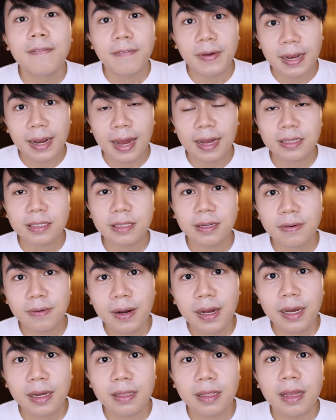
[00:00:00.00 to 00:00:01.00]

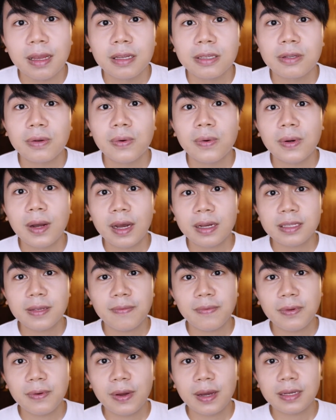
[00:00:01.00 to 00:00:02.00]
finasteride. So guys,
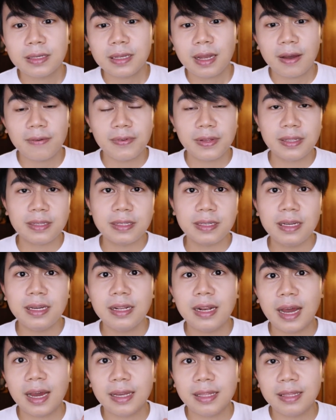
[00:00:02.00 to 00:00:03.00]
if you guys haven't
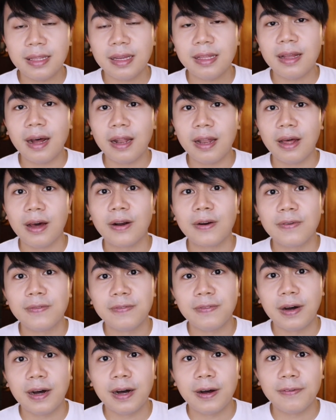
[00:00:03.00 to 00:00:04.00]
seen, I did a lot
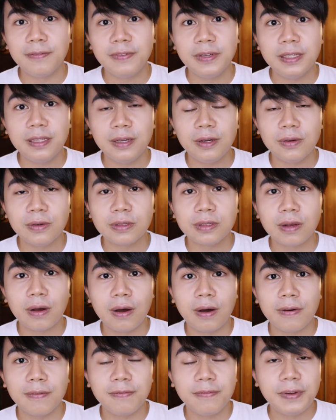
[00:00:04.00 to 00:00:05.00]
of uh, videos
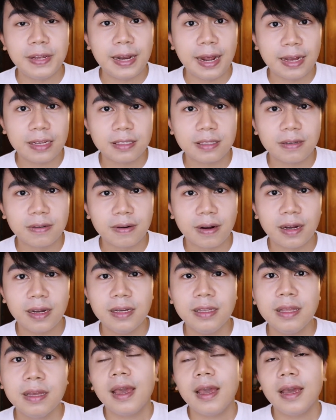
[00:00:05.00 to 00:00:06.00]
of
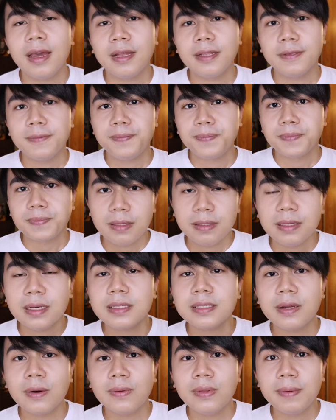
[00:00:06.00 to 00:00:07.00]
finasteride and
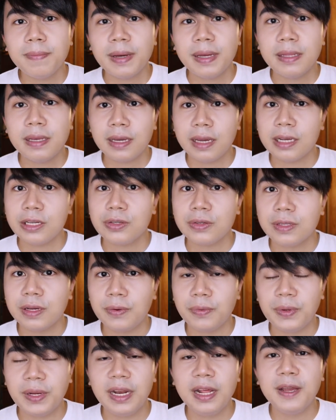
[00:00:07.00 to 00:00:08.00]
that's the only medication
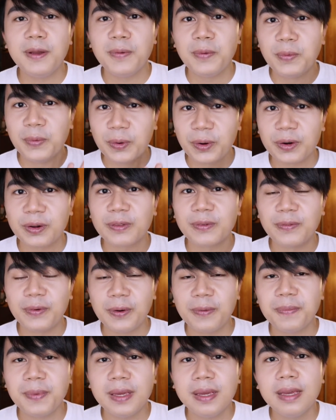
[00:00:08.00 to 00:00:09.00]
that really worked
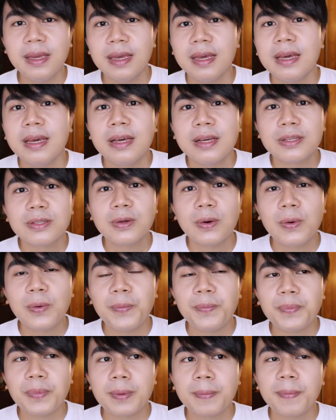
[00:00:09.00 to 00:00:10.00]
for me.
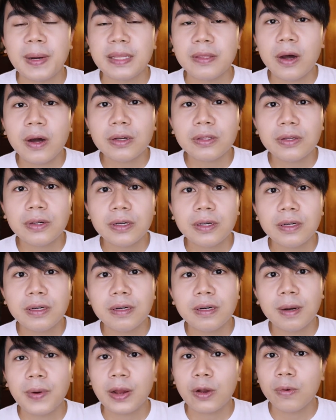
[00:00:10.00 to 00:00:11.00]
So my
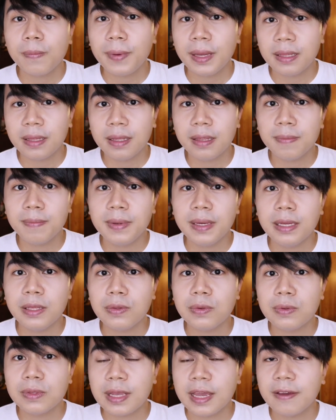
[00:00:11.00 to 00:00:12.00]
doctor recommended me
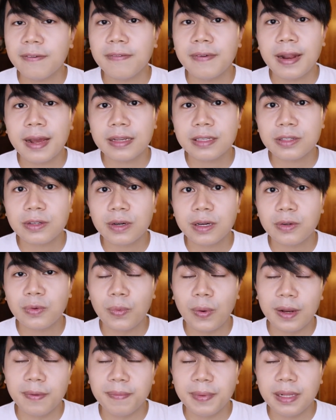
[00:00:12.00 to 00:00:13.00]
to take finasteride
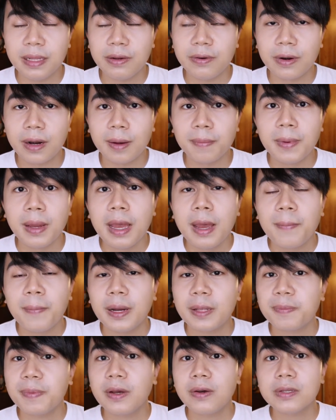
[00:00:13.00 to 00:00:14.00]
1 milligram.
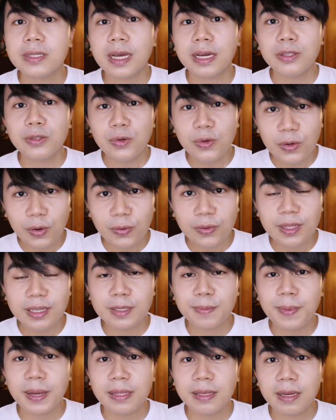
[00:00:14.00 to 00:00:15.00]
But because I do know
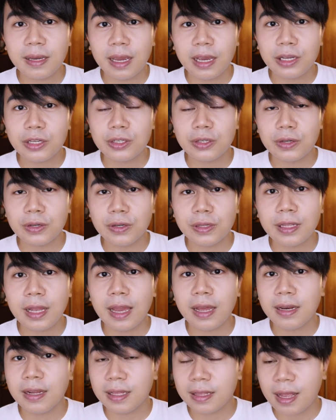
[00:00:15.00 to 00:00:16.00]
this medication
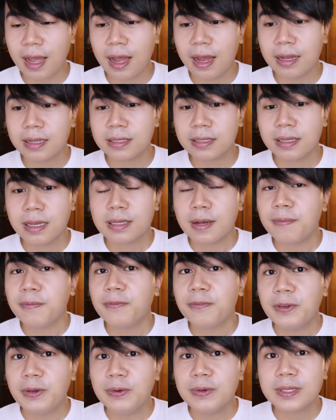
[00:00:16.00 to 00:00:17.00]
and it has
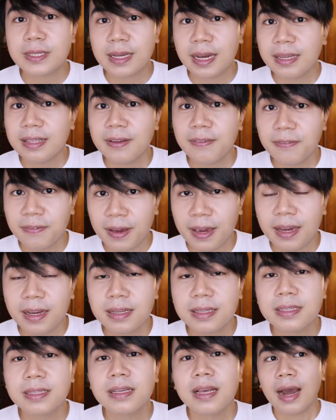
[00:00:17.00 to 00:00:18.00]
some few side
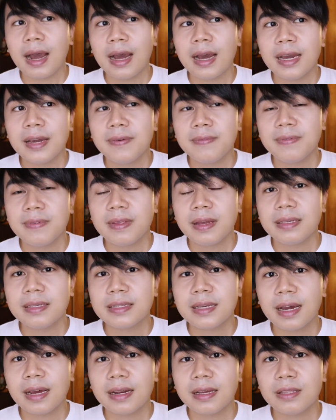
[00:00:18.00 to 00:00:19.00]
effects, I
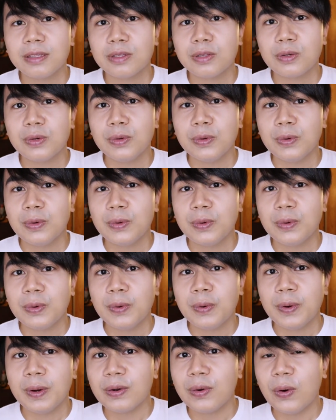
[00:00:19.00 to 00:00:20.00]
decided
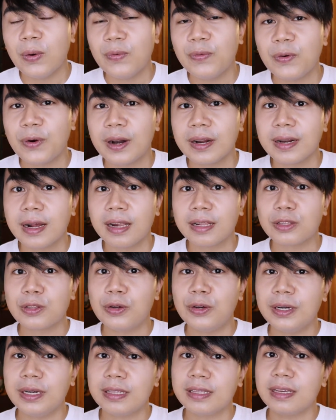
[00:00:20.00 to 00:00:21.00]
to go for an
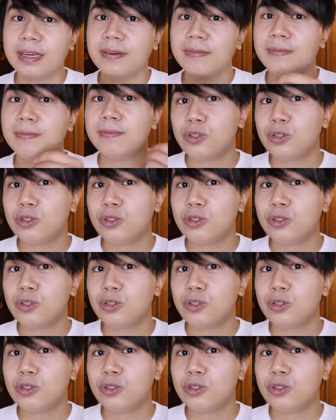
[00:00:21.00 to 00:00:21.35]
alternative